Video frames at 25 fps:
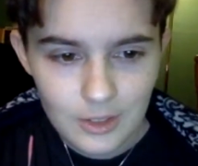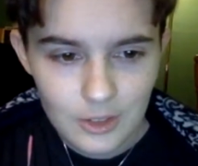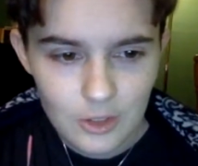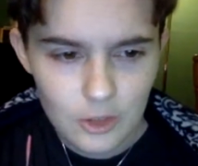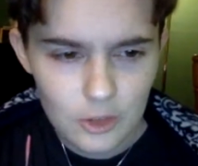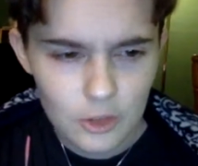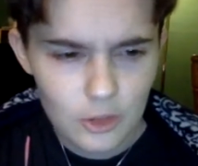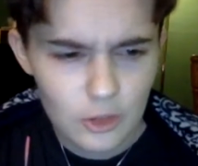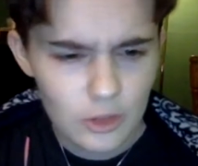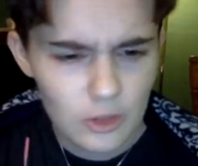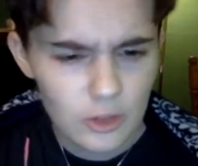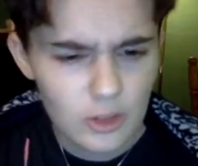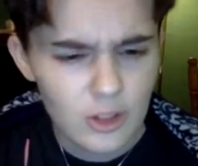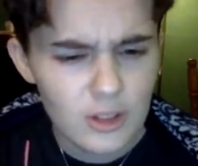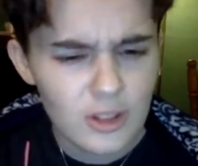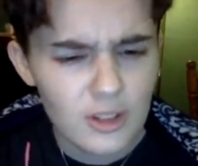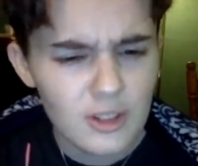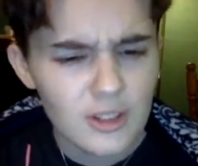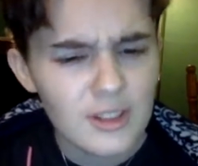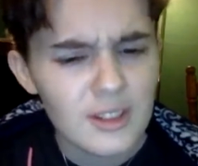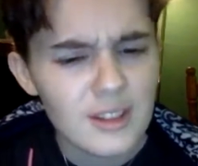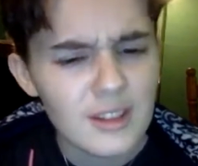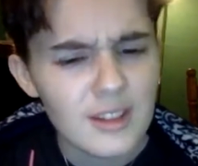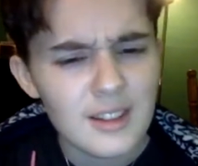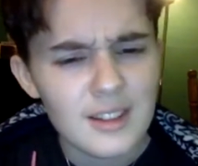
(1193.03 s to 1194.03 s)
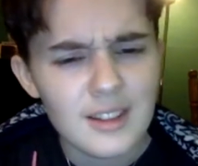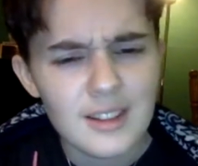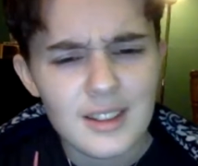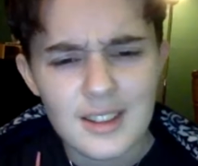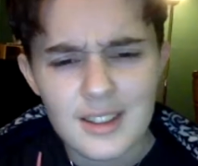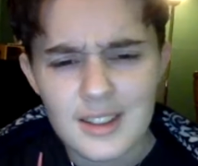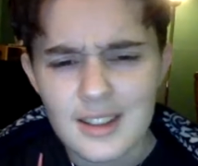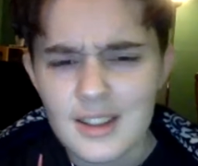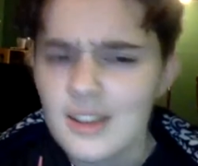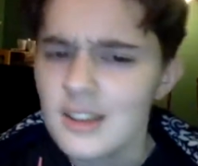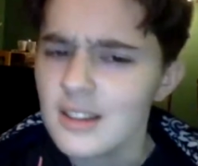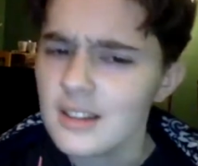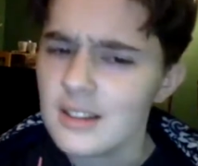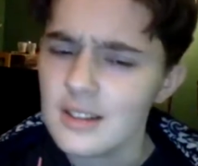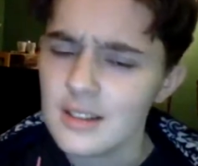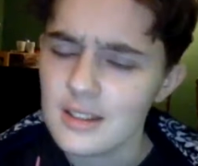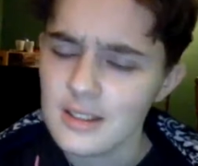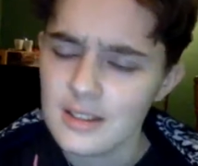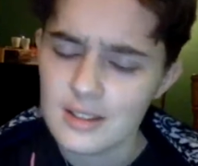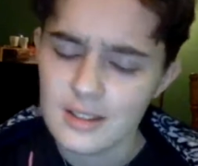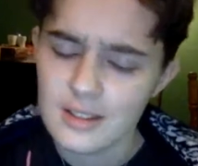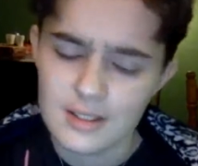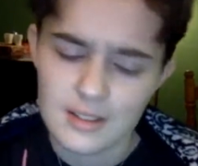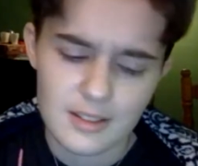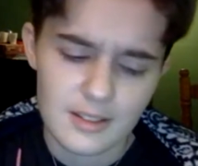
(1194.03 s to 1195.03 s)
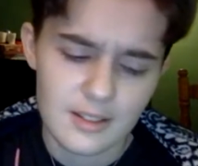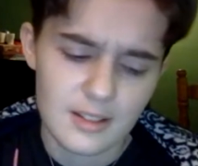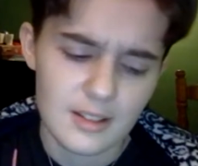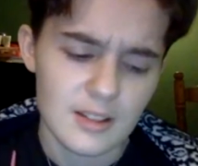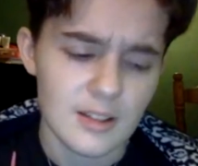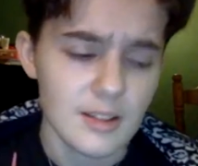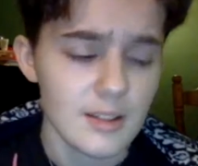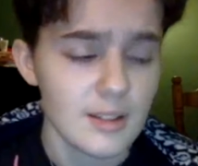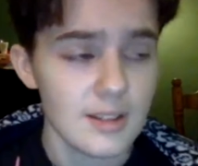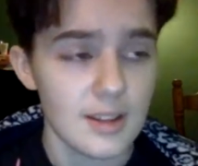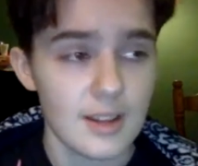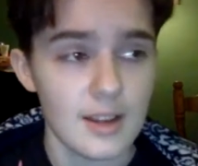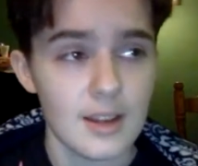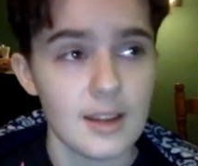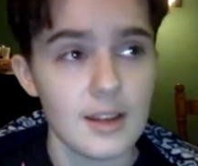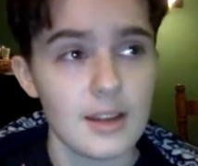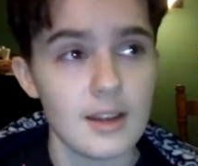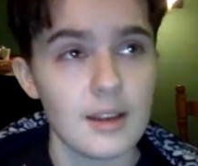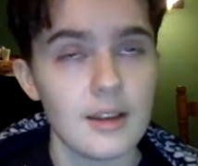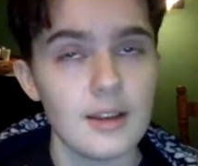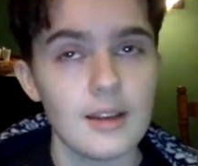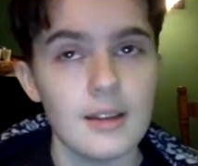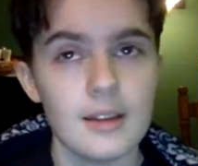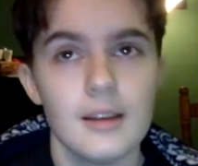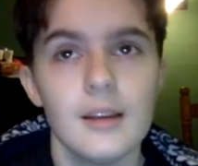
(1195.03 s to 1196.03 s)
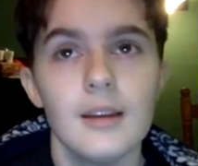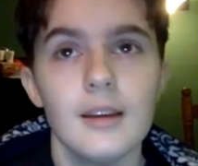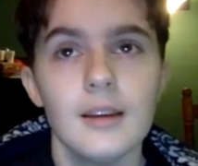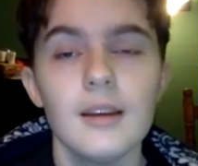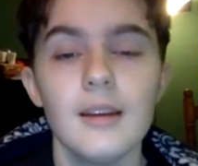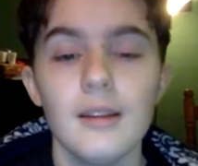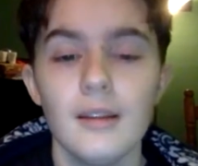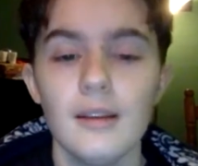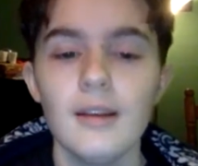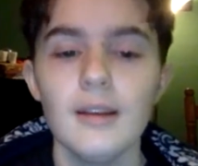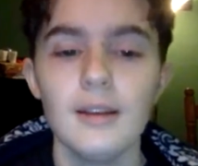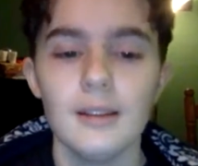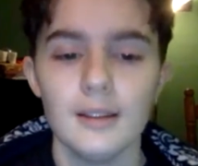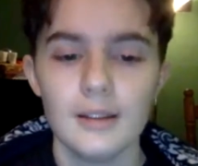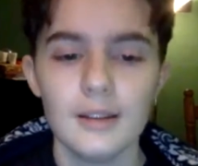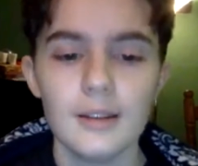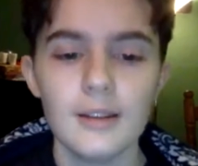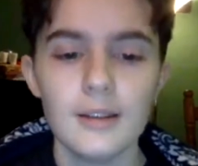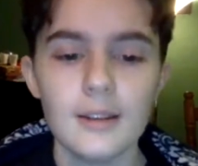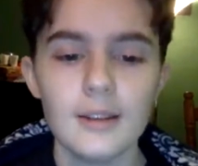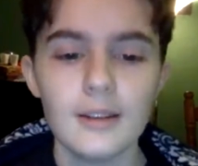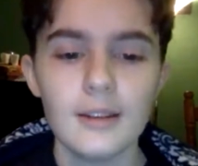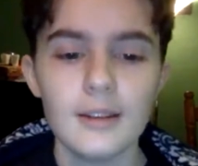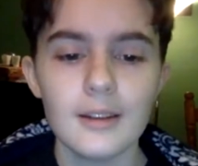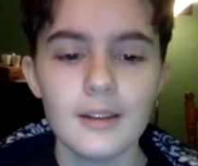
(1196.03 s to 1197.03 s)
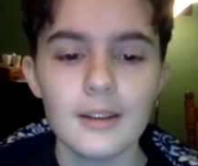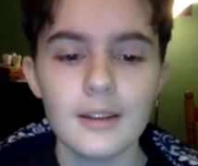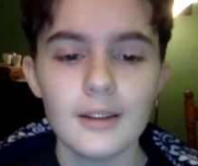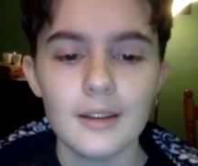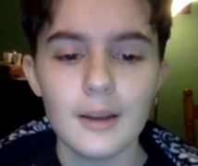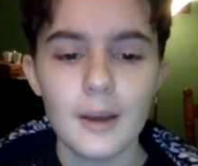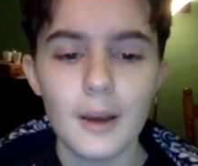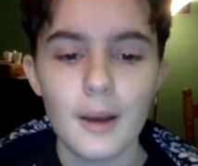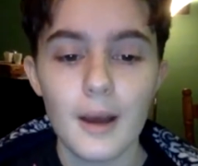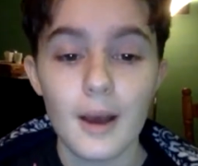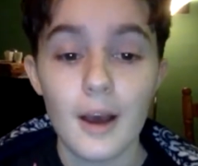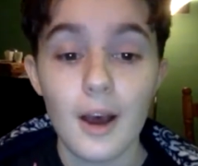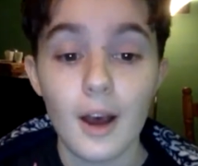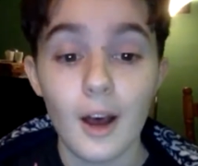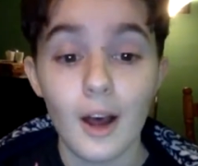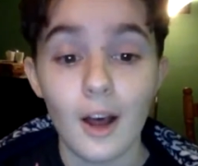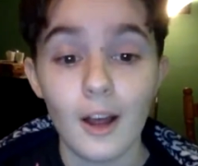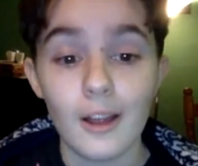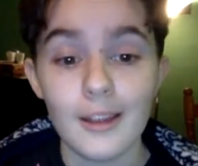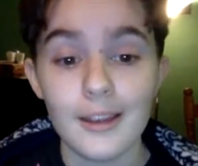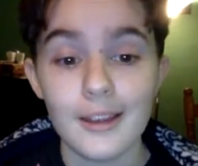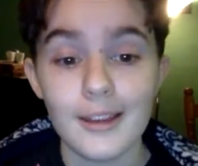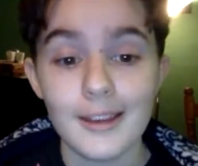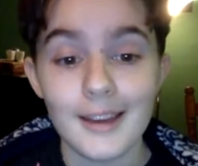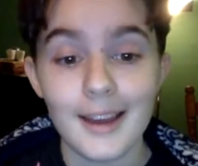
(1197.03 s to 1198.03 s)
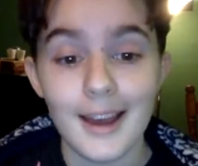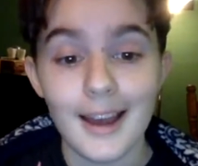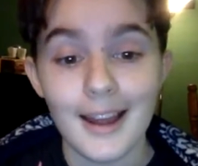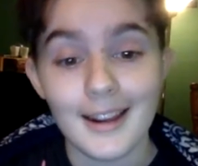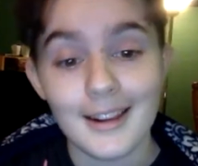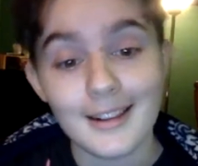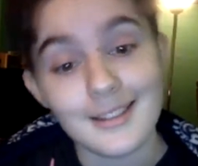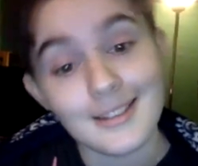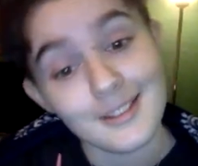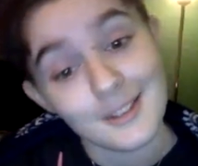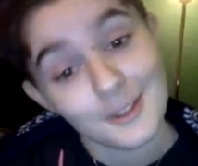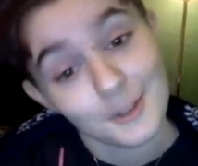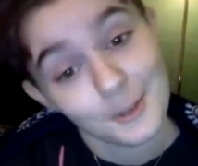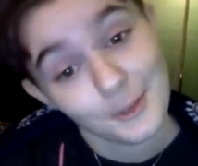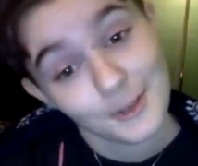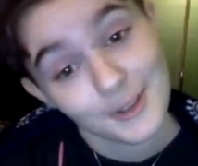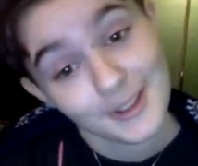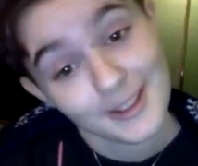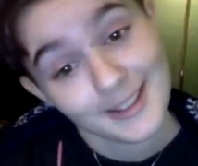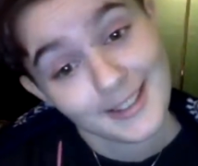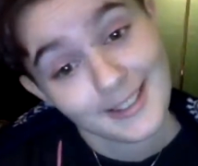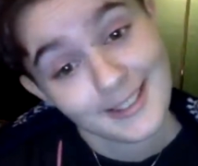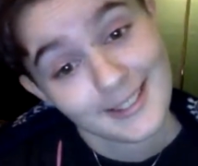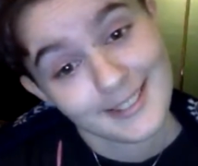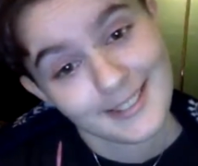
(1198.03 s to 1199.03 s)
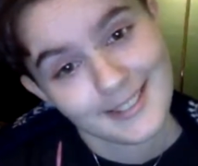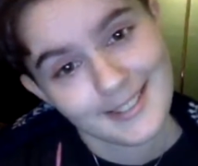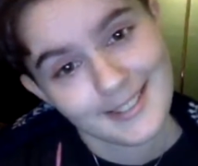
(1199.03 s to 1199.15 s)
join us and I. All you gotta do is